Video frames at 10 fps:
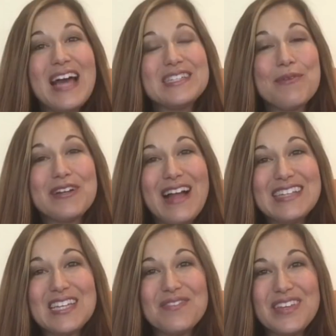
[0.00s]
has a more
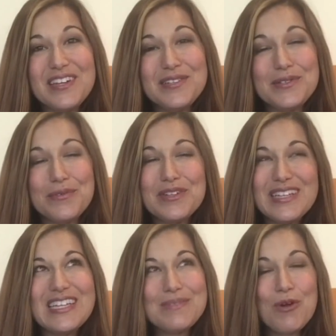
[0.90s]
classic feel, so it
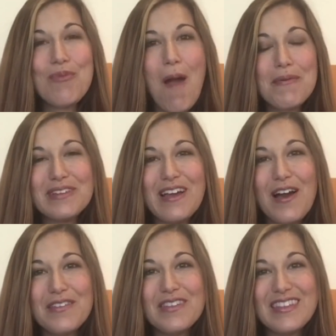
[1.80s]
really is more properly
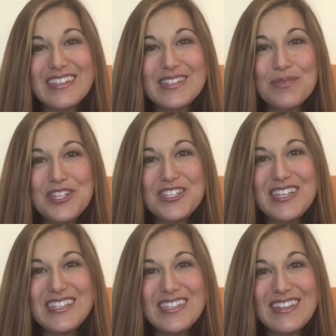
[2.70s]
on this wish
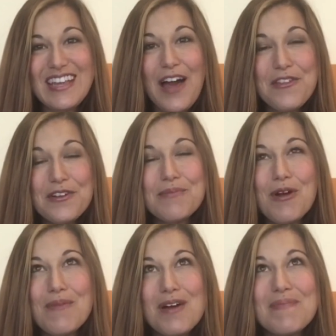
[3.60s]
list. The other
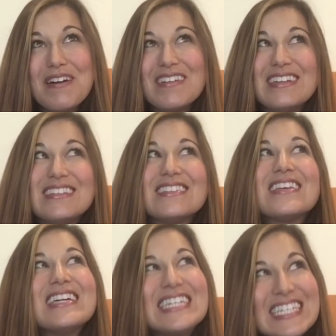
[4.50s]
Marmont belt is